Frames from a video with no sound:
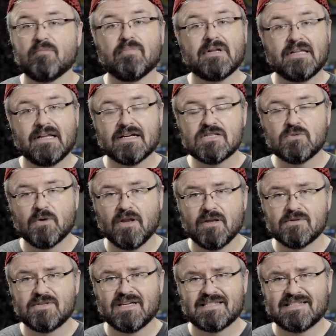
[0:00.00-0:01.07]
plus one of
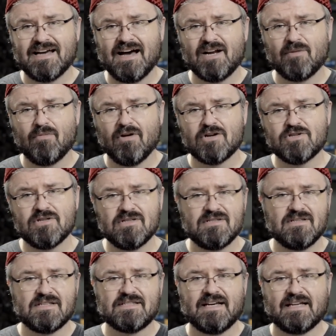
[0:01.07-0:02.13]
those katana brushes
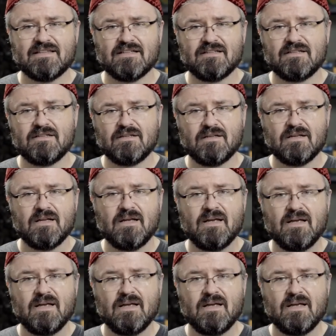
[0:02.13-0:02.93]
that's got the little